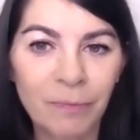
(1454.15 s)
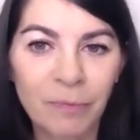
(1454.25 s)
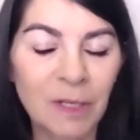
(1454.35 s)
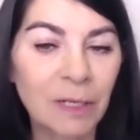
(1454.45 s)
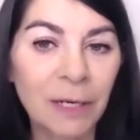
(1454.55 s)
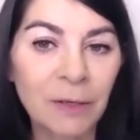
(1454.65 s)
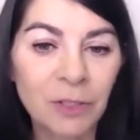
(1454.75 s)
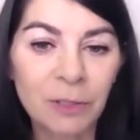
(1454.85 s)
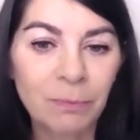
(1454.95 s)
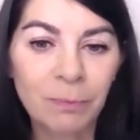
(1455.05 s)
the
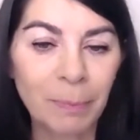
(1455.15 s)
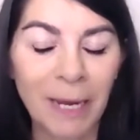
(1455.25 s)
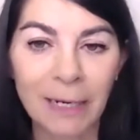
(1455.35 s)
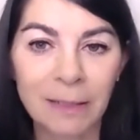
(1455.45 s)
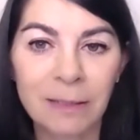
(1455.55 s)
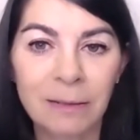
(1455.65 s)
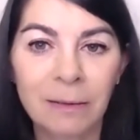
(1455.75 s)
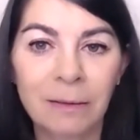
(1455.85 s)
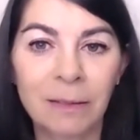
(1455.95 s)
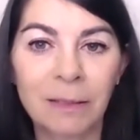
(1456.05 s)
lunch packs
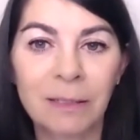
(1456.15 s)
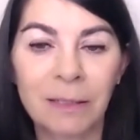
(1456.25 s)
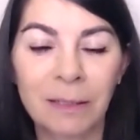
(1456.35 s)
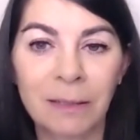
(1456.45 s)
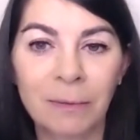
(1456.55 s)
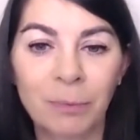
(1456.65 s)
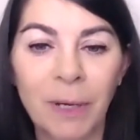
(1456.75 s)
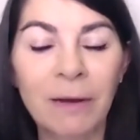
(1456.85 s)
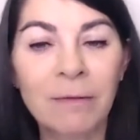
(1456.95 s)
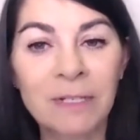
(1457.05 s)
that
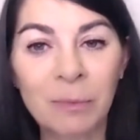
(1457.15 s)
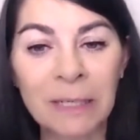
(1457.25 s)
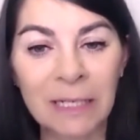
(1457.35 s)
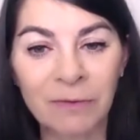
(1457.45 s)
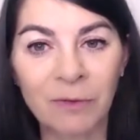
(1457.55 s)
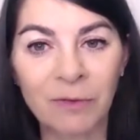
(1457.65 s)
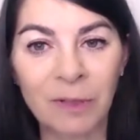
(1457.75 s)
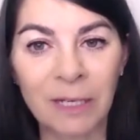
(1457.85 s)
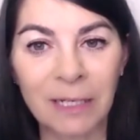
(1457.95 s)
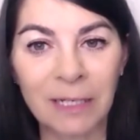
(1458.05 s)
parents have been given for
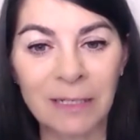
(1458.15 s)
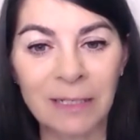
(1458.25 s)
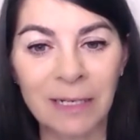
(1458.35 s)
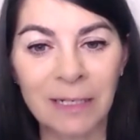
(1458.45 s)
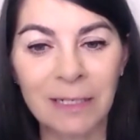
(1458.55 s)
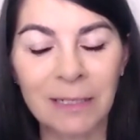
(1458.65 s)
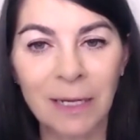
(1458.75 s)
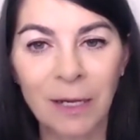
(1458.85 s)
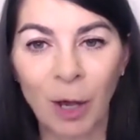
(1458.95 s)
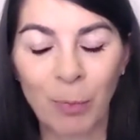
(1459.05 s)
their kids, and it
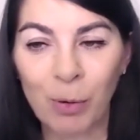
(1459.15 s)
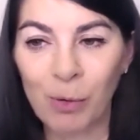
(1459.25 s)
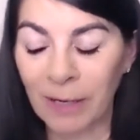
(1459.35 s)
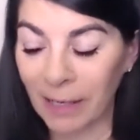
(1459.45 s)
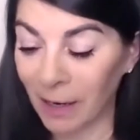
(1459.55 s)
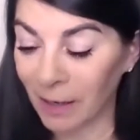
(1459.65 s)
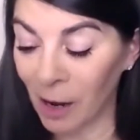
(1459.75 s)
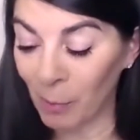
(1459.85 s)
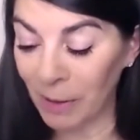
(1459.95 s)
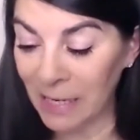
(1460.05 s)
is appalling. I
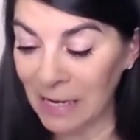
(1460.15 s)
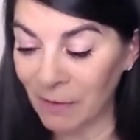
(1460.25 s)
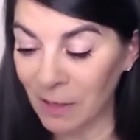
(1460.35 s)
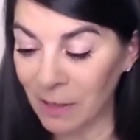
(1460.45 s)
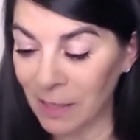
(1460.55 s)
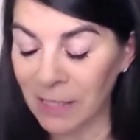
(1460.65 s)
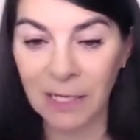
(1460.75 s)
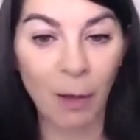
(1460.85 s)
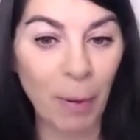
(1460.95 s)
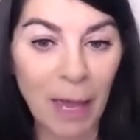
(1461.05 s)
can't believe that there's
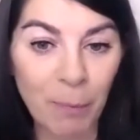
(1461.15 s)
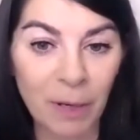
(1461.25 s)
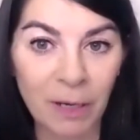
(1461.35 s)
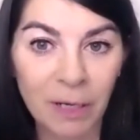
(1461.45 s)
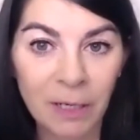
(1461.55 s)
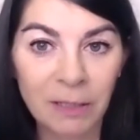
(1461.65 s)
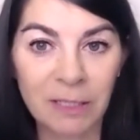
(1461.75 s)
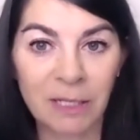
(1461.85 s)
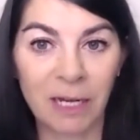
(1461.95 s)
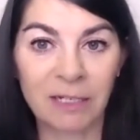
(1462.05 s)
a pepper
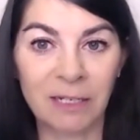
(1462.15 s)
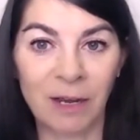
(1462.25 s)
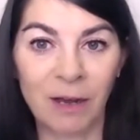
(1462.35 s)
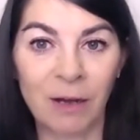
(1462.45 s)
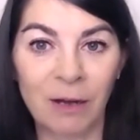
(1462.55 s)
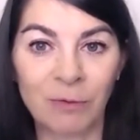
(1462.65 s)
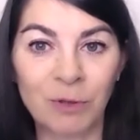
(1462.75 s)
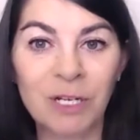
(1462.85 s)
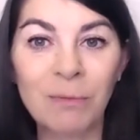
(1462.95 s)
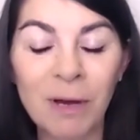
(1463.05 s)
that's cut in half,
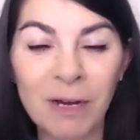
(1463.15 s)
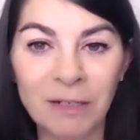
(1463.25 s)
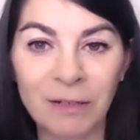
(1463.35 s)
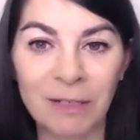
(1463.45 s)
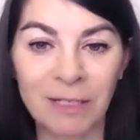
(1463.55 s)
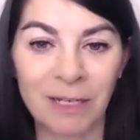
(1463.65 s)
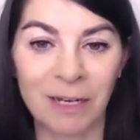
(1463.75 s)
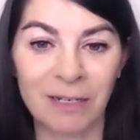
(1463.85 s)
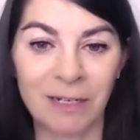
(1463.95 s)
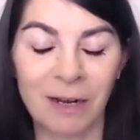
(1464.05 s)
or a tomato that's
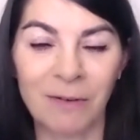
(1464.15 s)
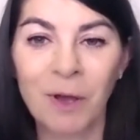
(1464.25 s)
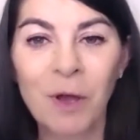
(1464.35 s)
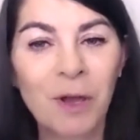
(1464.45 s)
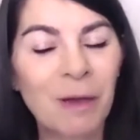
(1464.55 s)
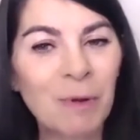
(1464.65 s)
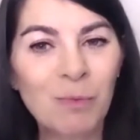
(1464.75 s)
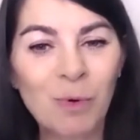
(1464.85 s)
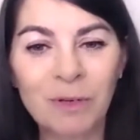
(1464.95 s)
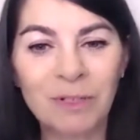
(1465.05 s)
cut in half.
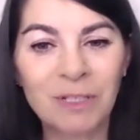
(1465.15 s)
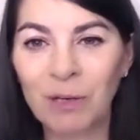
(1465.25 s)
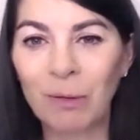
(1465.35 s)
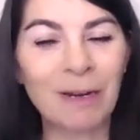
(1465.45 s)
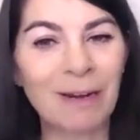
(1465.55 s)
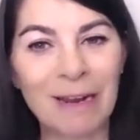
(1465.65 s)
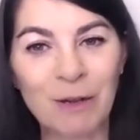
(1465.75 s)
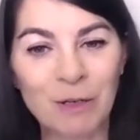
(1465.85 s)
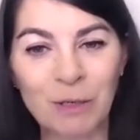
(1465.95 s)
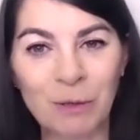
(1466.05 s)
What do you think they
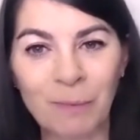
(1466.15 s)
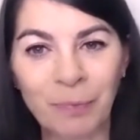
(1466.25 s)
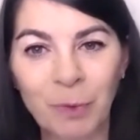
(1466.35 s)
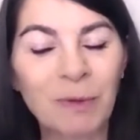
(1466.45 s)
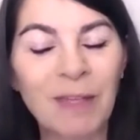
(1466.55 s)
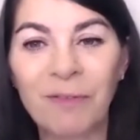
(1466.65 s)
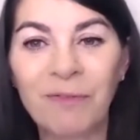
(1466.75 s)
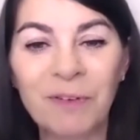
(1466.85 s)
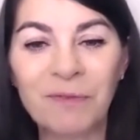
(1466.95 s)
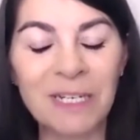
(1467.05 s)
could do with
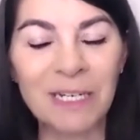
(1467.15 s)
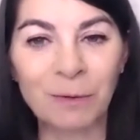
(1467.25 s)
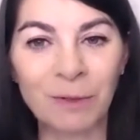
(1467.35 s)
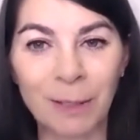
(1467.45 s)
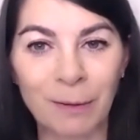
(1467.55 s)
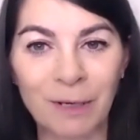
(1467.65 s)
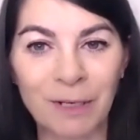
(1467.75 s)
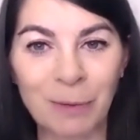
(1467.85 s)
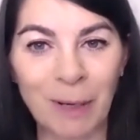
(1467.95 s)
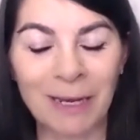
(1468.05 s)
their 15 or their
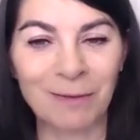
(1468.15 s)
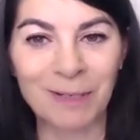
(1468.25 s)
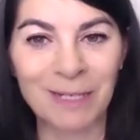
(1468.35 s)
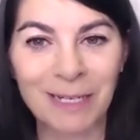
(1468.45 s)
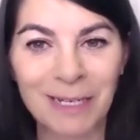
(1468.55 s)
30 pounds?